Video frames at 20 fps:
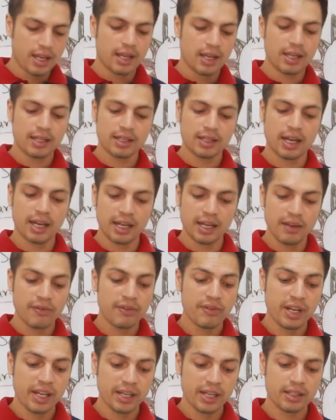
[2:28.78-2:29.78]
In the
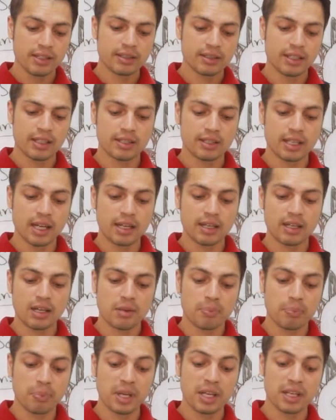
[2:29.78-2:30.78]
evening, the sun
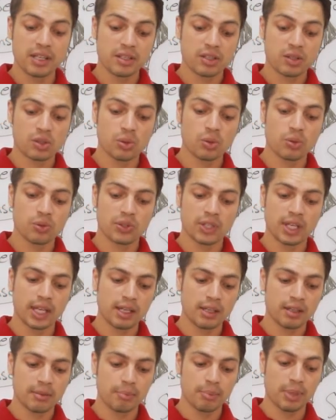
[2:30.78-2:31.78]
appears to
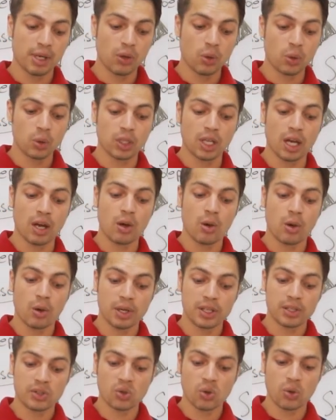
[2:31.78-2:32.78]
sink below the
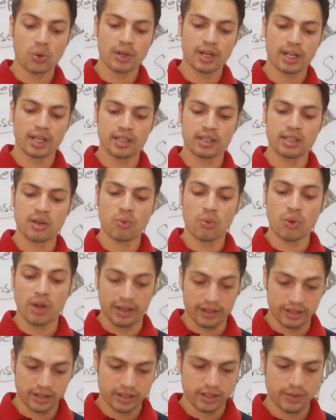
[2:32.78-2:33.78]
horizon in the
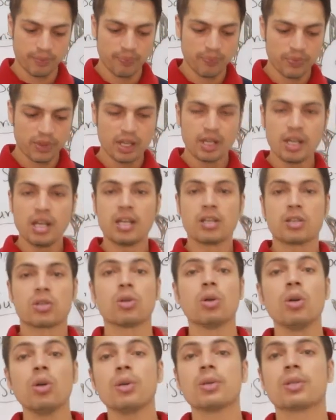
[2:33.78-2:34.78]
west.
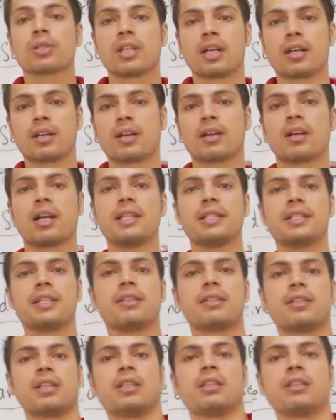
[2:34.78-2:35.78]
So, sun
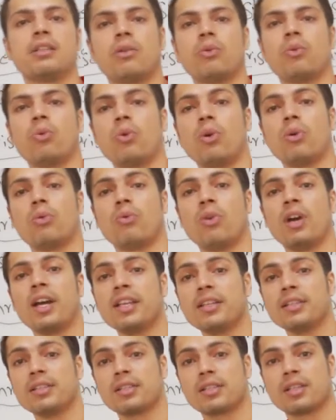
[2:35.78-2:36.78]
rises in the
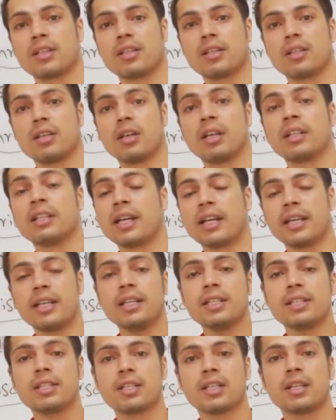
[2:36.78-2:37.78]
west, in the
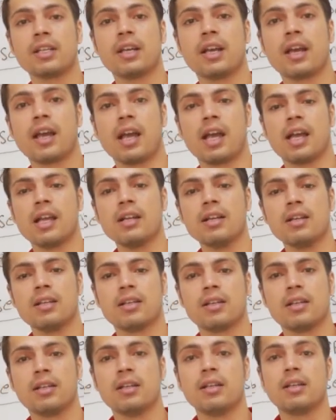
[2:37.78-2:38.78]
east,
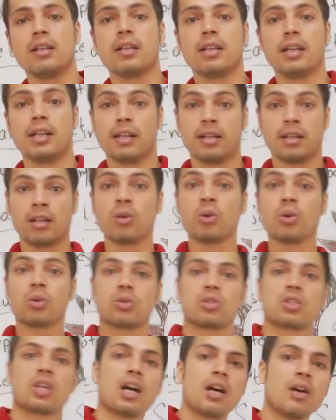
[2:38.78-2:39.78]
and it
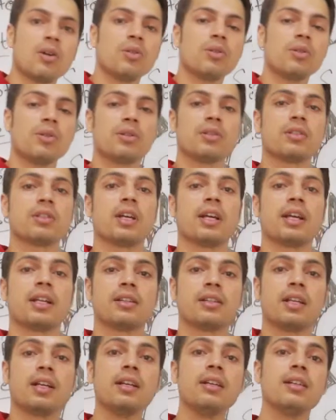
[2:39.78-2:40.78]
goes down
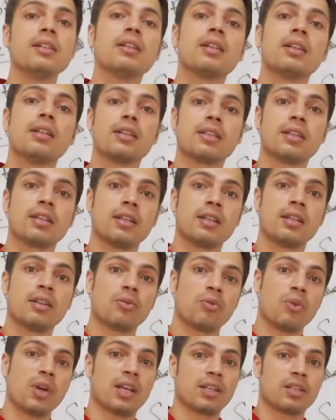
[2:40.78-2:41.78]
in the
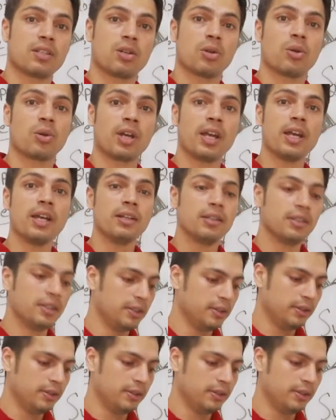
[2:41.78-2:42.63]
west. Okay?